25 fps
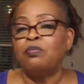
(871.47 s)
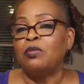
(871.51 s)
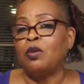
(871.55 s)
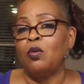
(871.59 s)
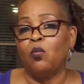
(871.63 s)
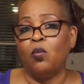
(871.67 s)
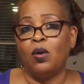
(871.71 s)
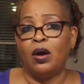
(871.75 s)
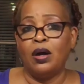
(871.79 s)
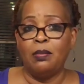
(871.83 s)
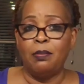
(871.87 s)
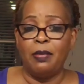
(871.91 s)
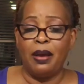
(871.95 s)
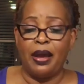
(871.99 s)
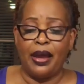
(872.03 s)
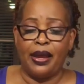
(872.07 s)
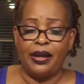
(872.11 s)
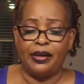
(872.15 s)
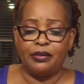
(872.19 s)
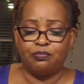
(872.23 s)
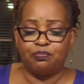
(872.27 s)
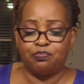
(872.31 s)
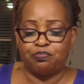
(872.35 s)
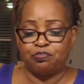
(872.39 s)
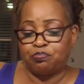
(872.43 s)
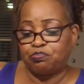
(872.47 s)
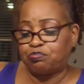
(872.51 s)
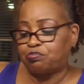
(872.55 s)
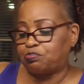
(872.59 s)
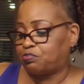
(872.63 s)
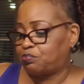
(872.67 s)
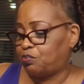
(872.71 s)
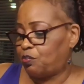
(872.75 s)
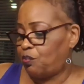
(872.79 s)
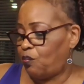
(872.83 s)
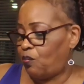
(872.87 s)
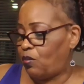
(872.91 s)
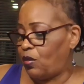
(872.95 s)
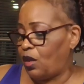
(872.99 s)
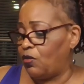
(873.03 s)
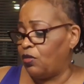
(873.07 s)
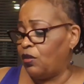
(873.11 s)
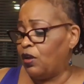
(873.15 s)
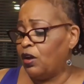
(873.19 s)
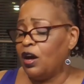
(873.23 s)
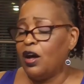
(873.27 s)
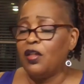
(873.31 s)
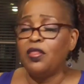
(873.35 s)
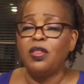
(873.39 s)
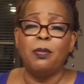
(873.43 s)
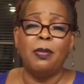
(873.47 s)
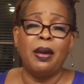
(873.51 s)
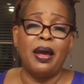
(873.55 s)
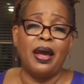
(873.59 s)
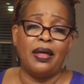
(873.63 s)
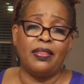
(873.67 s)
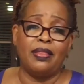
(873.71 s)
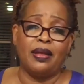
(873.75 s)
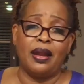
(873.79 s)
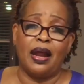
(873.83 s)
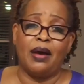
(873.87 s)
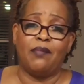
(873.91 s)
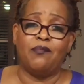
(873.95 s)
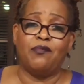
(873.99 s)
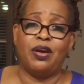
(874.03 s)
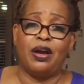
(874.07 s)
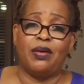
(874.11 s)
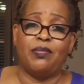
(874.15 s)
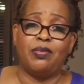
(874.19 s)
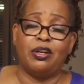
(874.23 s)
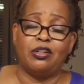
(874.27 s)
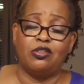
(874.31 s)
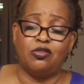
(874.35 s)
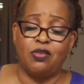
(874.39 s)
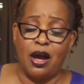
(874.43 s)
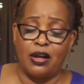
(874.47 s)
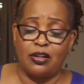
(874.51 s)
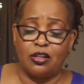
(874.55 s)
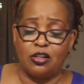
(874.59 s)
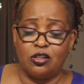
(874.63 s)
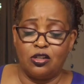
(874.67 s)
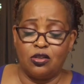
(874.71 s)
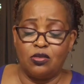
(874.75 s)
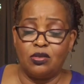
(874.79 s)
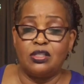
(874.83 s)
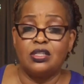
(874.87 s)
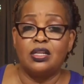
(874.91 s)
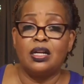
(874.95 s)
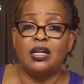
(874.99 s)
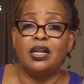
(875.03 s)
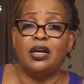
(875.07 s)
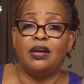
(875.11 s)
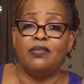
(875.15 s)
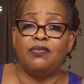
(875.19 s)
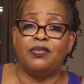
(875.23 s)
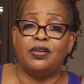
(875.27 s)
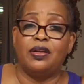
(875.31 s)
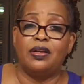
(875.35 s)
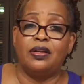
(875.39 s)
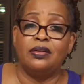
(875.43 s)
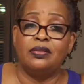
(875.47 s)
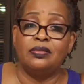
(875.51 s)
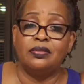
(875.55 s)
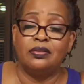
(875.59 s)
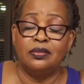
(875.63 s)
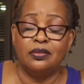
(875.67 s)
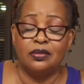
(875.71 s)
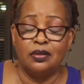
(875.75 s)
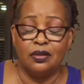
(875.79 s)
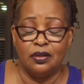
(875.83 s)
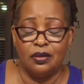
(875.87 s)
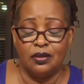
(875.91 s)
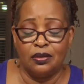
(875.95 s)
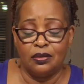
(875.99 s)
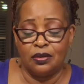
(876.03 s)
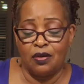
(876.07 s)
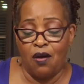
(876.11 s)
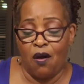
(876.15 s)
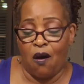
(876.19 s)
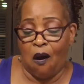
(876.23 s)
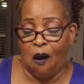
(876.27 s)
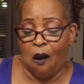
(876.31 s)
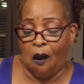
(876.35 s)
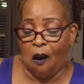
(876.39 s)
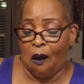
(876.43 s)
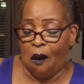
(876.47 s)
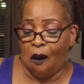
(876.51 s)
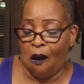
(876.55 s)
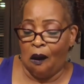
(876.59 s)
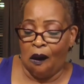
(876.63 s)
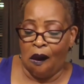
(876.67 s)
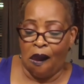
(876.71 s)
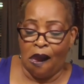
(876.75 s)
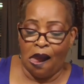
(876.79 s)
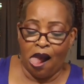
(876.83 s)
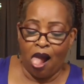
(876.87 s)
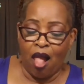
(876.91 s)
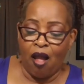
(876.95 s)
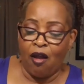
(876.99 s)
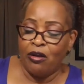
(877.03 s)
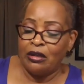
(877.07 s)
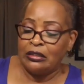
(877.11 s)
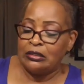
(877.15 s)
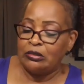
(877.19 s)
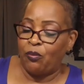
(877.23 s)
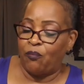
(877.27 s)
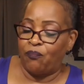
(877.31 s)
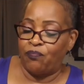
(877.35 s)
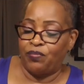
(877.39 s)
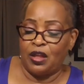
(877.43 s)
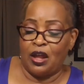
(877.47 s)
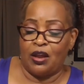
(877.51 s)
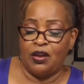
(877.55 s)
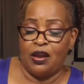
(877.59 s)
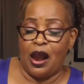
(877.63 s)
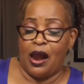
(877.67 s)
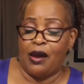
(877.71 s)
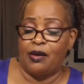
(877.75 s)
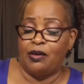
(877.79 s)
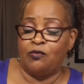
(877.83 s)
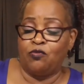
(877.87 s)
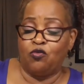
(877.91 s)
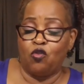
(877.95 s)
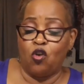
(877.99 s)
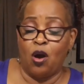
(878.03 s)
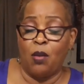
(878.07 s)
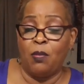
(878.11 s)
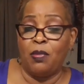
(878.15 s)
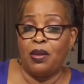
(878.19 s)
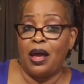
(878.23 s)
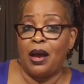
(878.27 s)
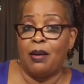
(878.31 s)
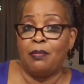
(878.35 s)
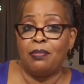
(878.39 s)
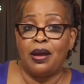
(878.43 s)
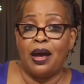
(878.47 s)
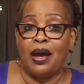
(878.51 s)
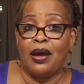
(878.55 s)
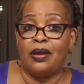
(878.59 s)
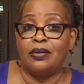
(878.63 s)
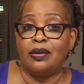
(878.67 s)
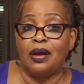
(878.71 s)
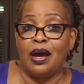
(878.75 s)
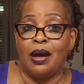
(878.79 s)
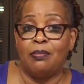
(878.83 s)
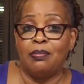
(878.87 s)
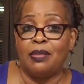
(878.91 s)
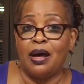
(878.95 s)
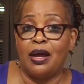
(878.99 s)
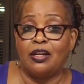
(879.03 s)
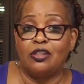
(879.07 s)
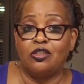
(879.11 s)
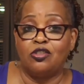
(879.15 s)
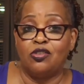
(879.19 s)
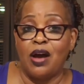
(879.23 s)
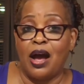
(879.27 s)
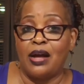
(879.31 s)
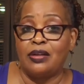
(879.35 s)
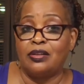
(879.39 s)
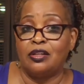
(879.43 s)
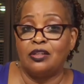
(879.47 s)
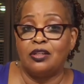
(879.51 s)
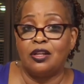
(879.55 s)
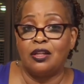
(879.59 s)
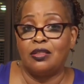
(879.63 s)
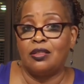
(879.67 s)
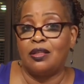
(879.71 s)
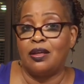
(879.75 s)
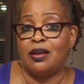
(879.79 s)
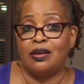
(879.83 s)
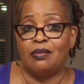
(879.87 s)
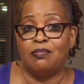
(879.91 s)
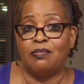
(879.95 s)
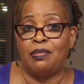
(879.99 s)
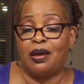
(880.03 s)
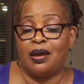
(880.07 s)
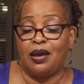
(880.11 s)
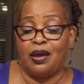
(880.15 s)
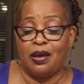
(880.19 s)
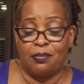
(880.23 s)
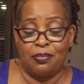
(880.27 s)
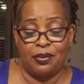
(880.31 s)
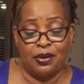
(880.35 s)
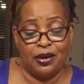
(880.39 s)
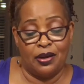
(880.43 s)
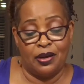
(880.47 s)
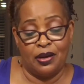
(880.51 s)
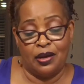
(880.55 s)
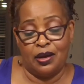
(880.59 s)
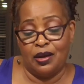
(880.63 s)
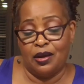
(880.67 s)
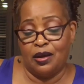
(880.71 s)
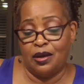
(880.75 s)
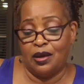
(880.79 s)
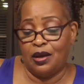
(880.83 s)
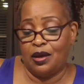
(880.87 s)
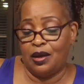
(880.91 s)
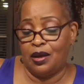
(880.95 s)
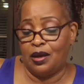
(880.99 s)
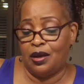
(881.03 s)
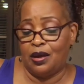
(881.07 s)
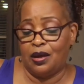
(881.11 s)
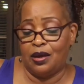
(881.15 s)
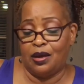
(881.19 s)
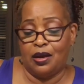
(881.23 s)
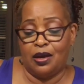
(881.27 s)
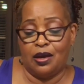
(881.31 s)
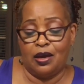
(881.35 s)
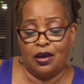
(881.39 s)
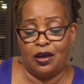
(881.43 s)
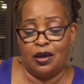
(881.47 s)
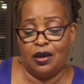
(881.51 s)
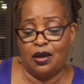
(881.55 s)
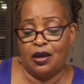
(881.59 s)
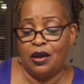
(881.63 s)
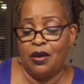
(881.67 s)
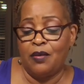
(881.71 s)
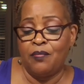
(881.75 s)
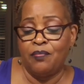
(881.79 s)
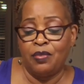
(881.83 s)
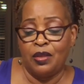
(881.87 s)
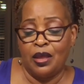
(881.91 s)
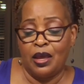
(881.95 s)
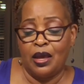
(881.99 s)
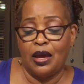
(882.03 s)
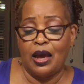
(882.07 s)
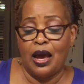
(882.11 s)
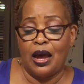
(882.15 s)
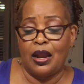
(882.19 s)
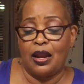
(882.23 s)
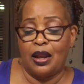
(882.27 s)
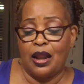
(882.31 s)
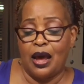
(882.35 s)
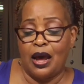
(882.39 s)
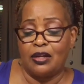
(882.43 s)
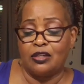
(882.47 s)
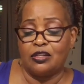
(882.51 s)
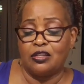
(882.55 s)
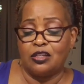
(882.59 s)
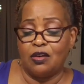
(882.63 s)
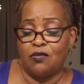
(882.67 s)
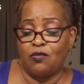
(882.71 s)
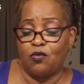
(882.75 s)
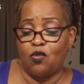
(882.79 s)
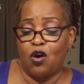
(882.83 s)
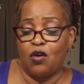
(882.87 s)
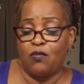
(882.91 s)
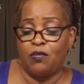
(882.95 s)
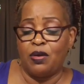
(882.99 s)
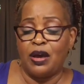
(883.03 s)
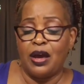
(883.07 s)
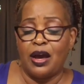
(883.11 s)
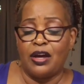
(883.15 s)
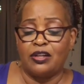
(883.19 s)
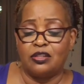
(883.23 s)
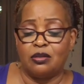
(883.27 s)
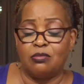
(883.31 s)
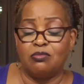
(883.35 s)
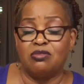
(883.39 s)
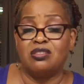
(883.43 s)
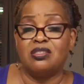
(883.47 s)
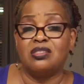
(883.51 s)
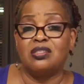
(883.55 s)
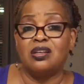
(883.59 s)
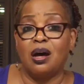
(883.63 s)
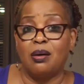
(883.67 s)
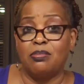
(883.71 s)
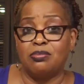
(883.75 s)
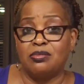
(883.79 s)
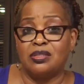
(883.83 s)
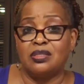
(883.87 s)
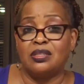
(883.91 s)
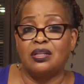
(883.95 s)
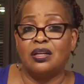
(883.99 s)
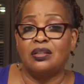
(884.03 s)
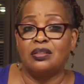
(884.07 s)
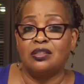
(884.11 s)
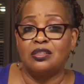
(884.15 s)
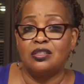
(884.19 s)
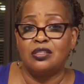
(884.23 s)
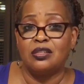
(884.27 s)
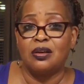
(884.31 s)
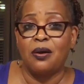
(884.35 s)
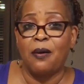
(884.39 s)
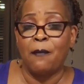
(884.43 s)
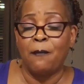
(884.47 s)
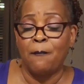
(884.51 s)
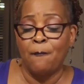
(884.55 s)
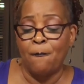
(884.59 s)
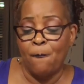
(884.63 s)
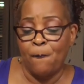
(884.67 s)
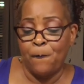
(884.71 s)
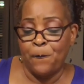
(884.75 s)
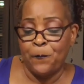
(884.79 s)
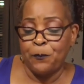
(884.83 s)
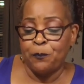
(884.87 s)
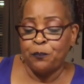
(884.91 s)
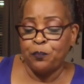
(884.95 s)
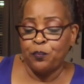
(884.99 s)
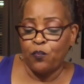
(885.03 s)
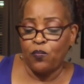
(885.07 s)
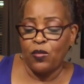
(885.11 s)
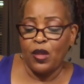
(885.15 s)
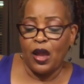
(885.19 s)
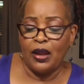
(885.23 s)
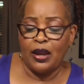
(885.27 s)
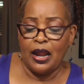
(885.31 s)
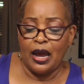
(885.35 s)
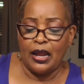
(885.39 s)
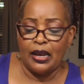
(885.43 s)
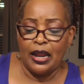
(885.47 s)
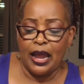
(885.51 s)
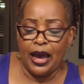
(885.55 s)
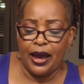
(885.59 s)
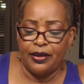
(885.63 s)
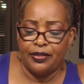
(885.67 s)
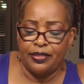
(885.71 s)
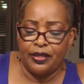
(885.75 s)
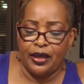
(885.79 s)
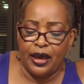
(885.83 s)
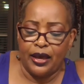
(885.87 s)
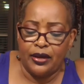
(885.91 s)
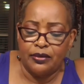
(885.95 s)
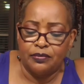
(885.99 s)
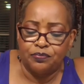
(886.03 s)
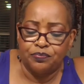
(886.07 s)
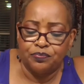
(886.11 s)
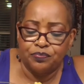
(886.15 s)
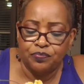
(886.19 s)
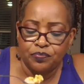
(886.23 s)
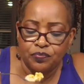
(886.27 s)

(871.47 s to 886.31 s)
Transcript: One man, the other man that I'm very attracted to is Clifton. Whew. And normally I'm not attracted to thick men, but he got a lot of stuff going. He got some substance, and I like that.